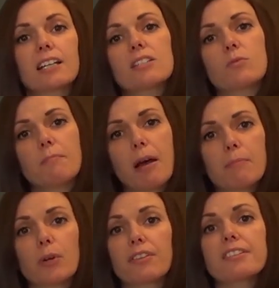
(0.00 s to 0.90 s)
Because
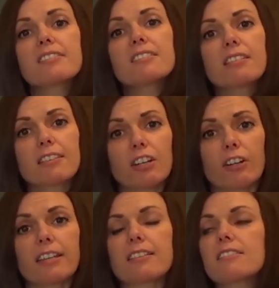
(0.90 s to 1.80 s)
remember, this is a
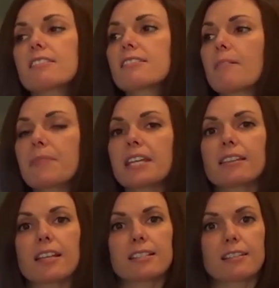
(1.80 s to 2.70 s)
theory. This is
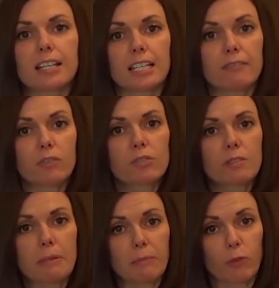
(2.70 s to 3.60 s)
something that's going to give you
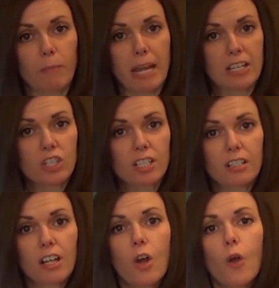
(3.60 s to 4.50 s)
some
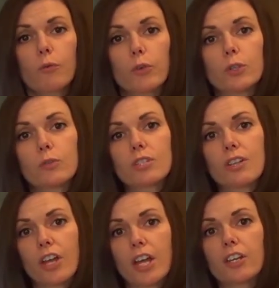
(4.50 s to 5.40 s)
information for you
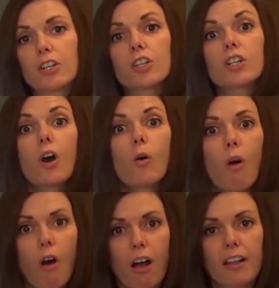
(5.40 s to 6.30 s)
to then go
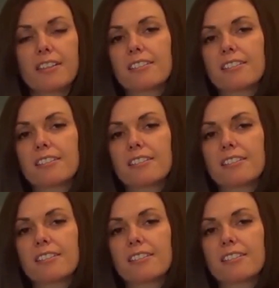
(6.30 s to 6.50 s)
on.